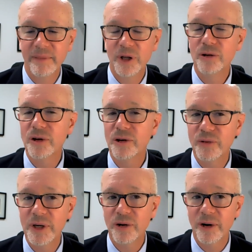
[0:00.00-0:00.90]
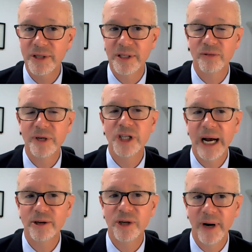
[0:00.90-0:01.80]
use those resources, reach
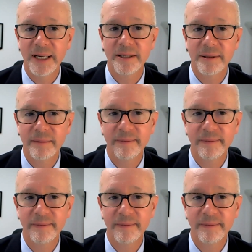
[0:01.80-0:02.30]
out to us.